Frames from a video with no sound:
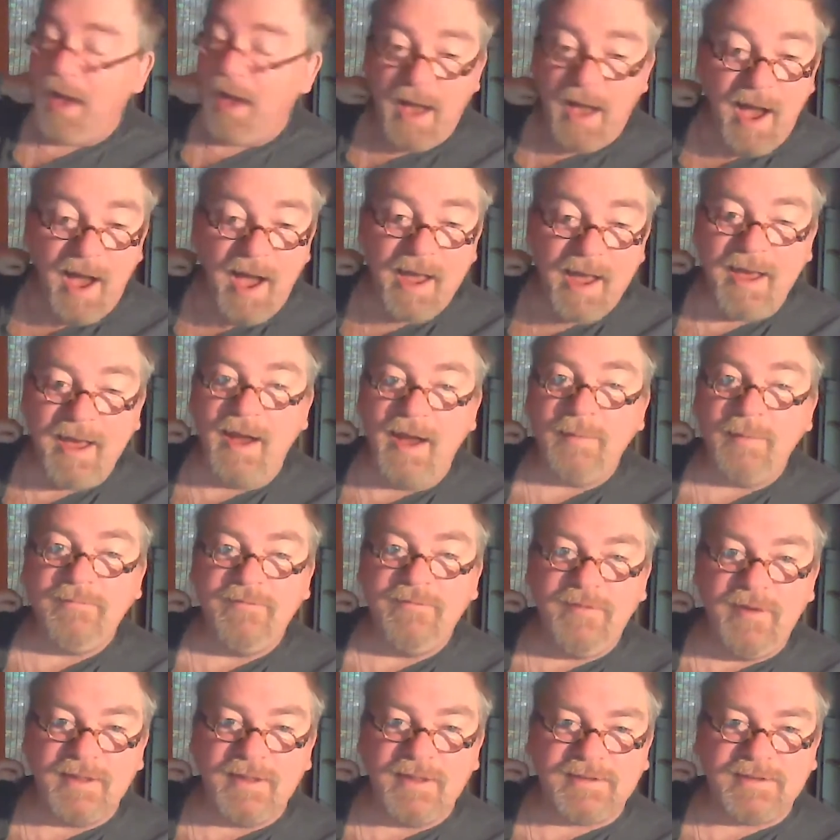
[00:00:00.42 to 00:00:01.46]
Hi, I'm
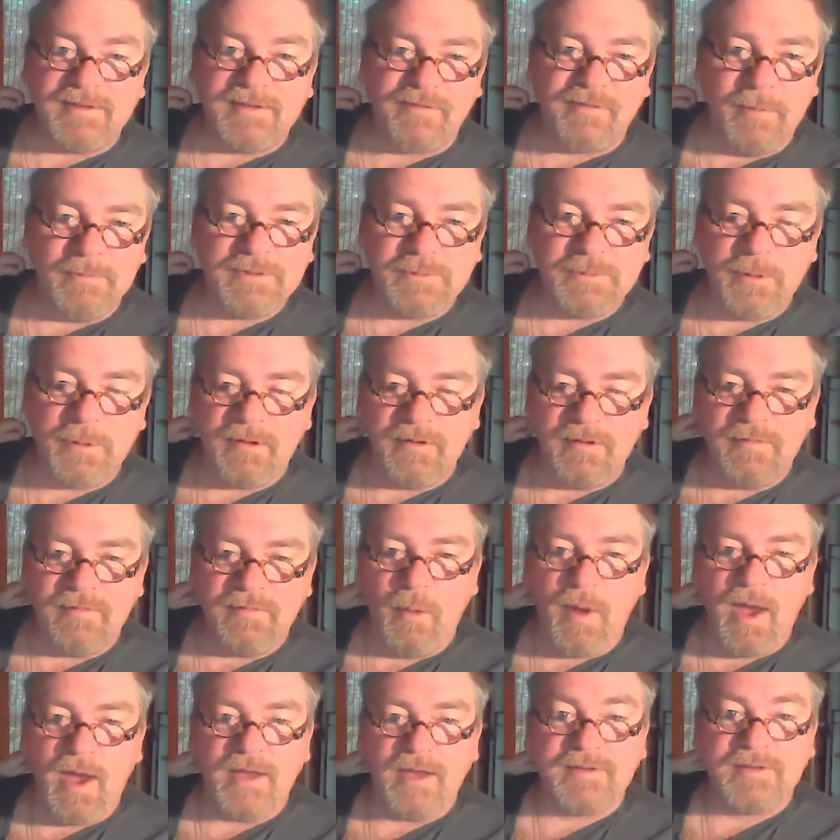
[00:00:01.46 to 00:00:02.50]
Vince from Spirit of the
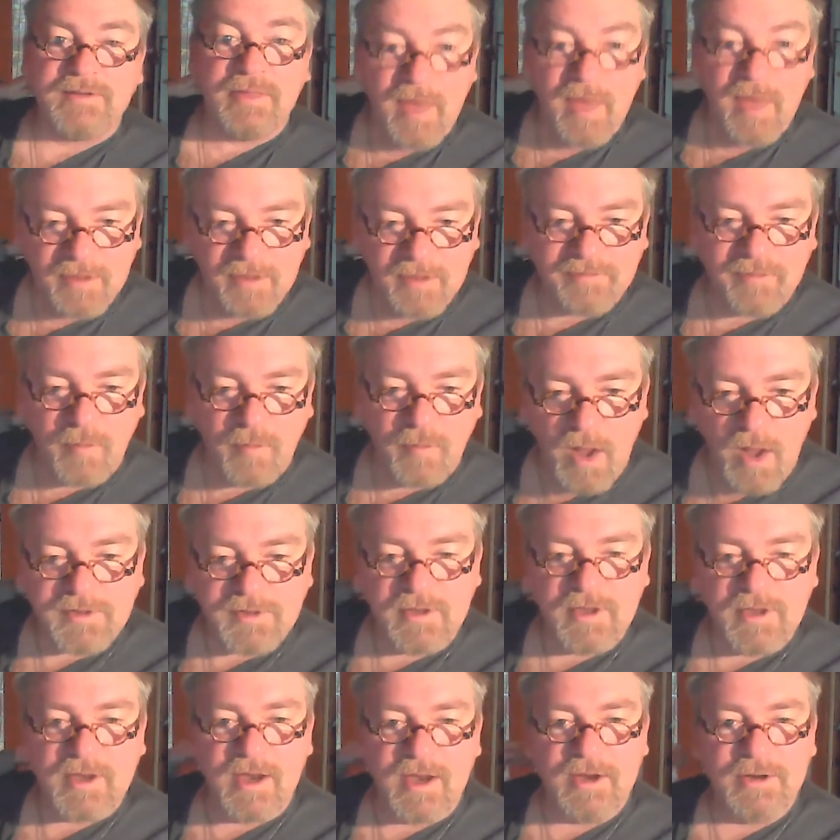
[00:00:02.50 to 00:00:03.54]
West. Thanks for
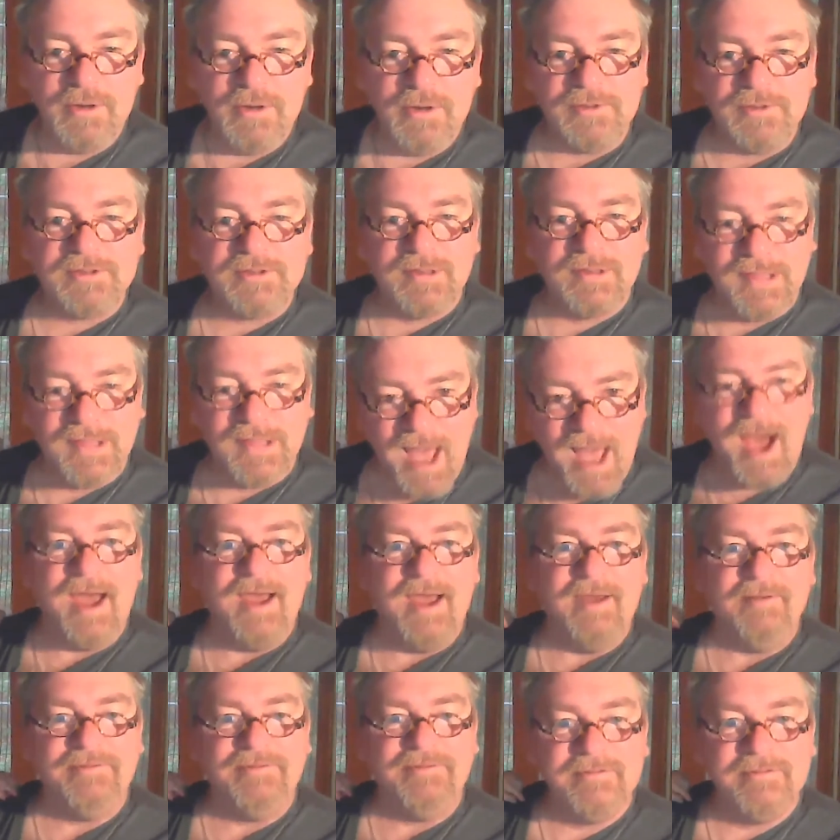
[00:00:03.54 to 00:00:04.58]
watching Cahoots
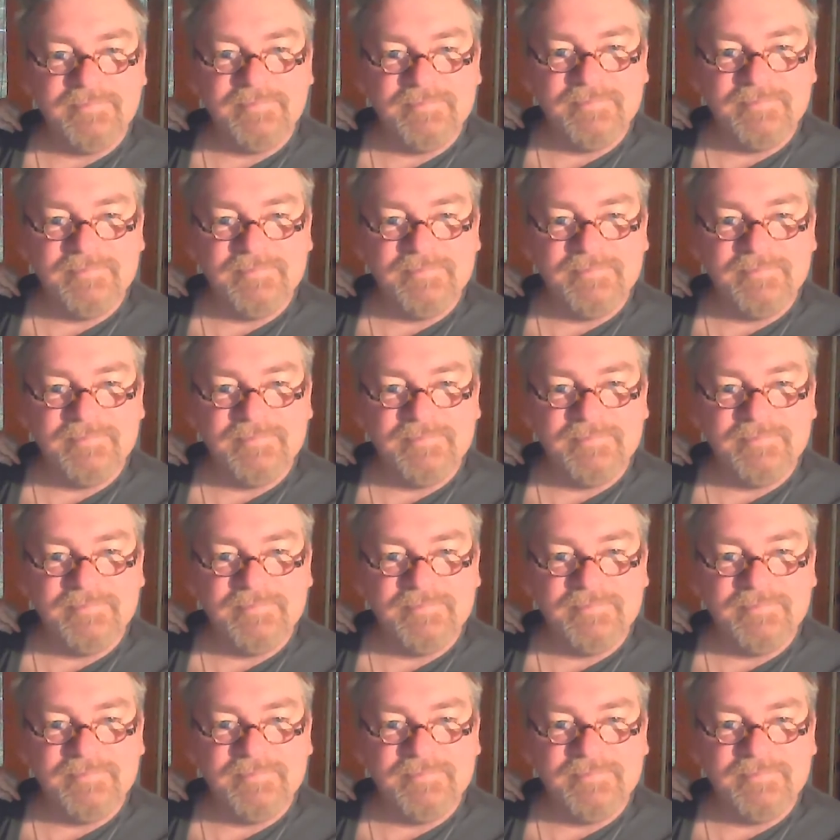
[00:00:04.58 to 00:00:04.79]
Live.